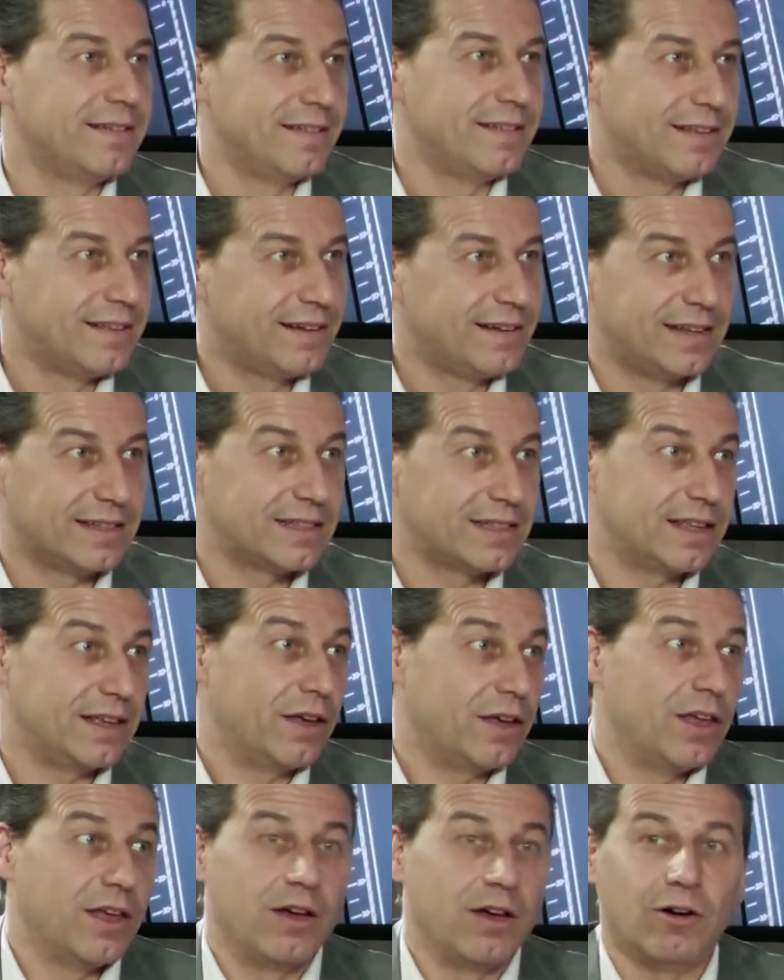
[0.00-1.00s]
let's say,
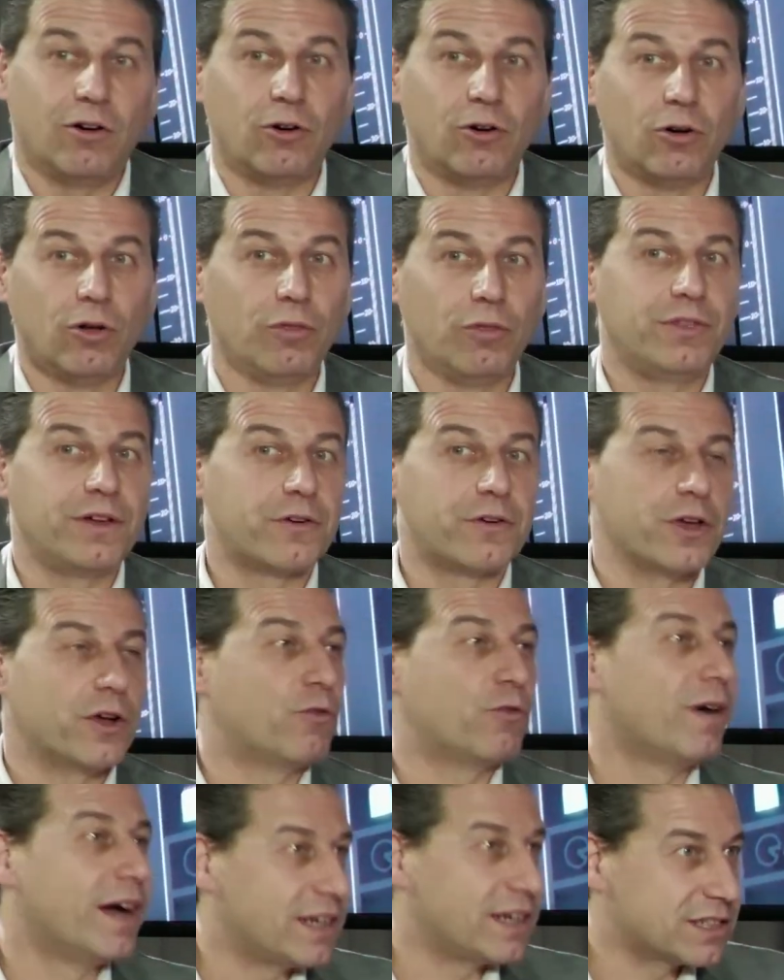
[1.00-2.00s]
all the
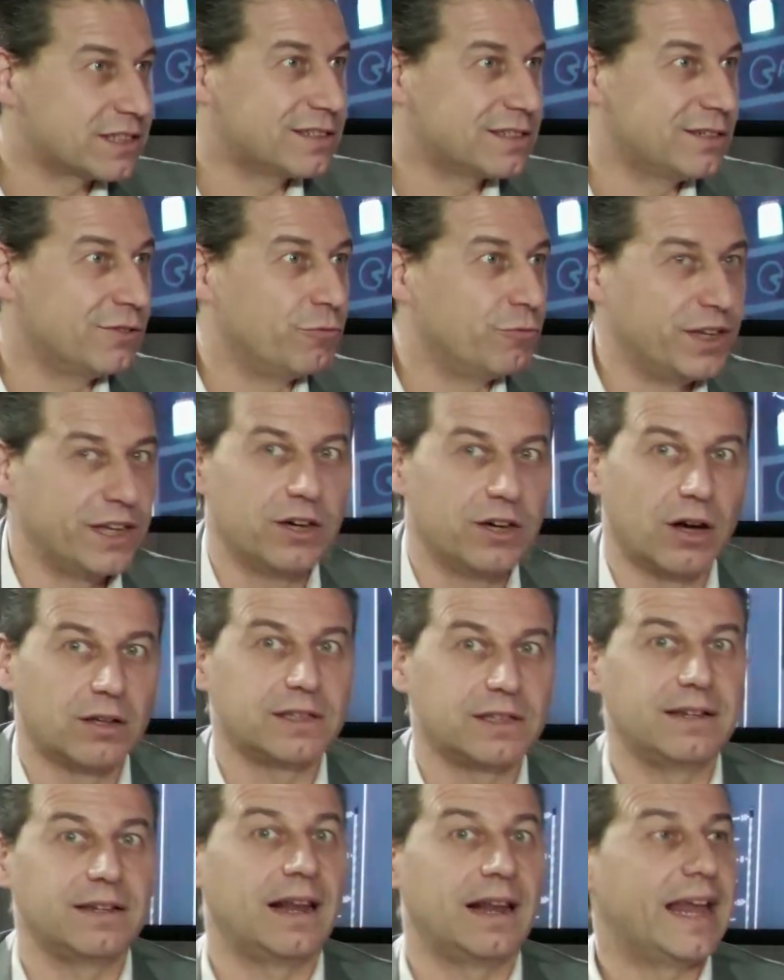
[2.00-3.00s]
requests we got
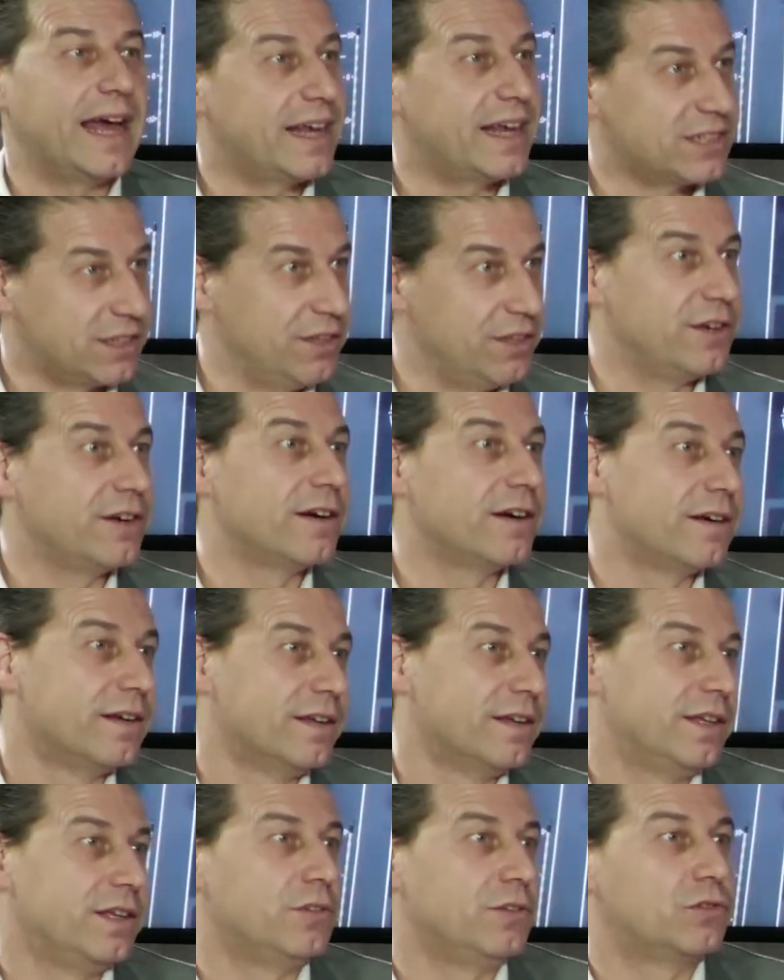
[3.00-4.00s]
in the last year
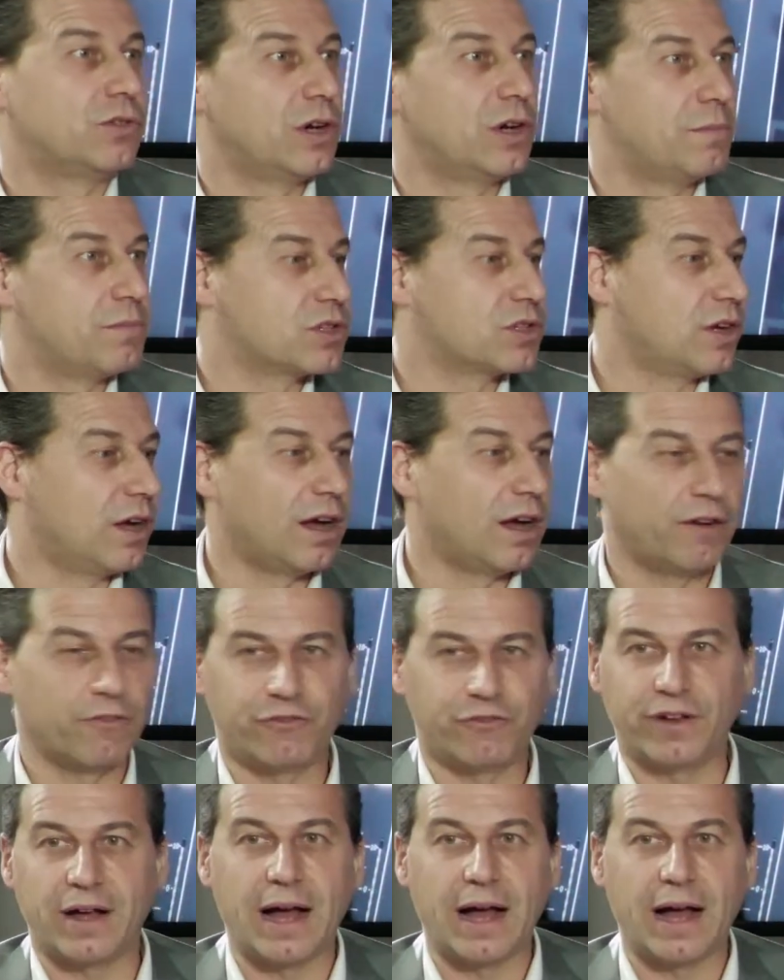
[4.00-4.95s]
in terms of